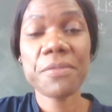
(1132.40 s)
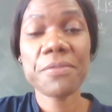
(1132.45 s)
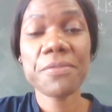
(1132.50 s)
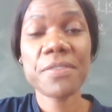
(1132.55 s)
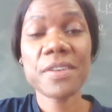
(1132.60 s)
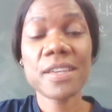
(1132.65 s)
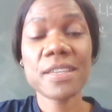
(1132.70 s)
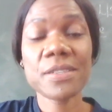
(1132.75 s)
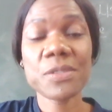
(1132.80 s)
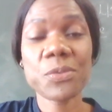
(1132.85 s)

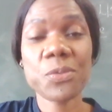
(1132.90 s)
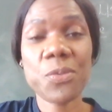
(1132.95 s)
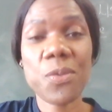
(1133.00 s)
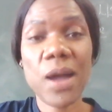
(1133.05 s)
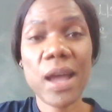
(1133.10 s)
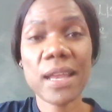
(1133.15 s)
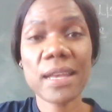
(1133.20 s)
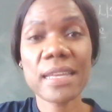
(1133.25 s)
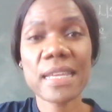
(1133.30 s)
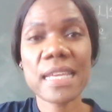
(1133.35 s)
first
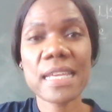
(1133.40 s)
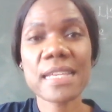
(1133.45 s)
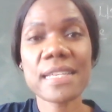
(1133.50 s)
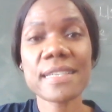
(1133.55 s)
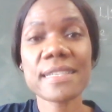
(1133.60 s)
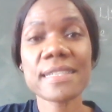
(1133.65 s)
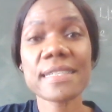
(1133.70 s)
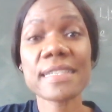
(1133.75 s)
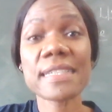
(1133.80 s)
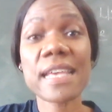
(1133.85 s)
one
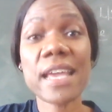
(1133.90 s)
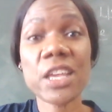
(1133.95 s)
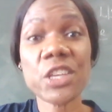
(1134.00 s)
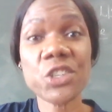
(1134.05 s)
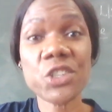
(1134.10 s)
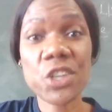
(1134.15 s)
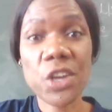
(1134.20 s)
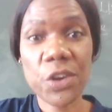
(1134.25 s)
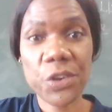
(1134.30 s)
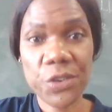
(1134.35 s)
is
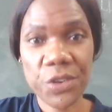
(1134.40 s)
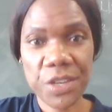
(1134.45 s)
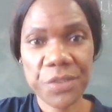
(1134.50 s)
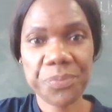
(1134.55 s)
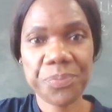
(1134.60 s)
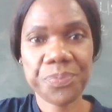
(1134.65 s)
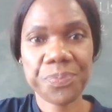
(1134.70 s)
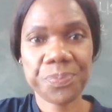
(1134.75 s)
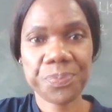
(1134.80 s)
surgery.